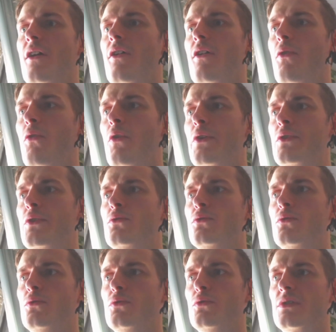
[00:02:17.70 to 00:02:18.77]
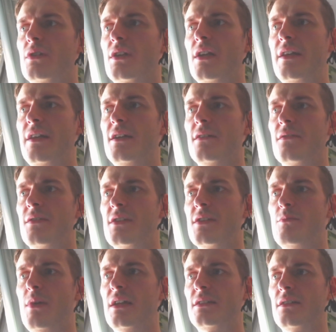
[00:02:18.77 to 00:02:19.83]
or you could click this
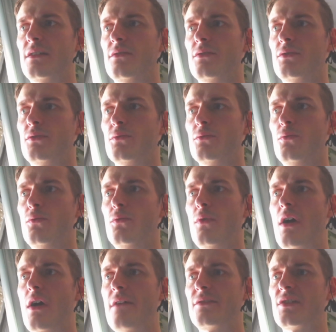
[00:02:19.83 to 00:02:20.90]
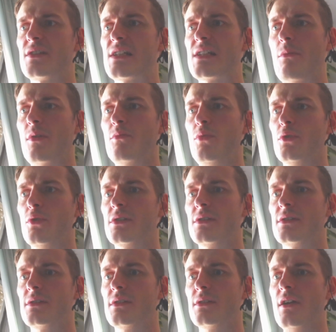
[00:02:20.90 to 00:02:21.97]
button to after summon
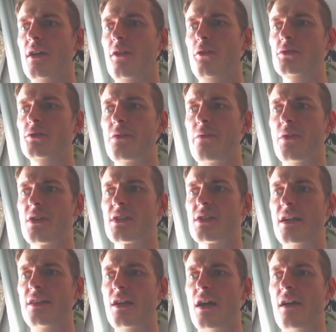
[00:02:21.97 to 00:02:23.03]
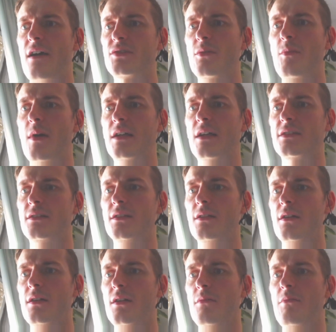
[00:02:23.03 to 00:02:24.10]
bosses. Also there is kind of after
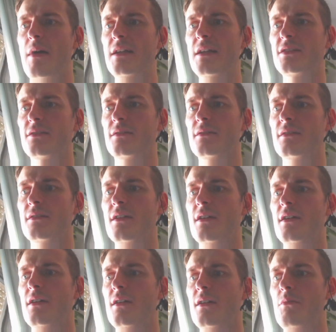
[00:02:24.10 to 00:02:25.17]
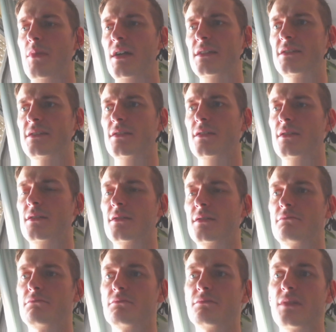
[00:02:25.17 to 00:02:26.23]
battle button, but
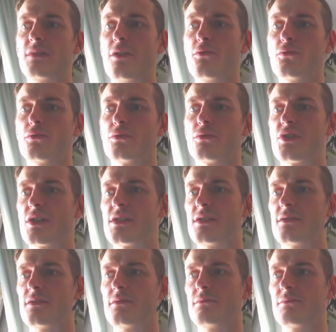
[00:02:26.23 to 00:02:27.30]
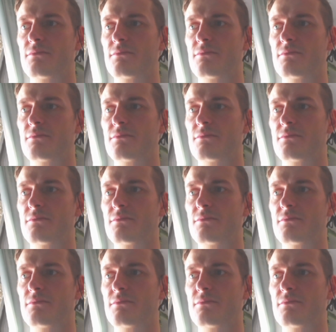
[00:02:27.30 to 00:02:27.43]
yeah, you could just turn